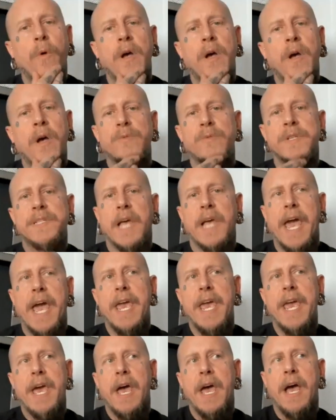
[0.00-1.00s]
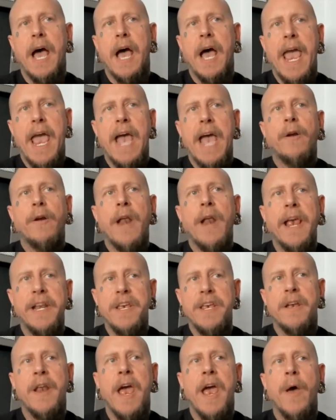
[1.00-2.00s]
what it was I had an
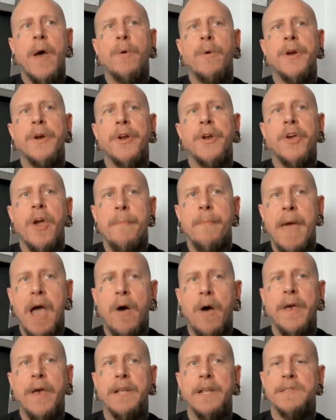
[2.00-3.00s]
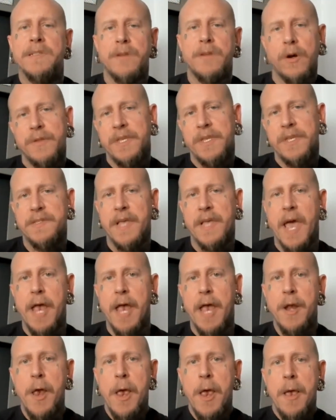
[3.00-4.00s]
idea on how I wanted to come out and start the
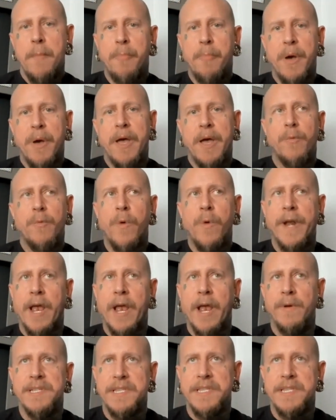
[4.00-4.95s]
set, but when I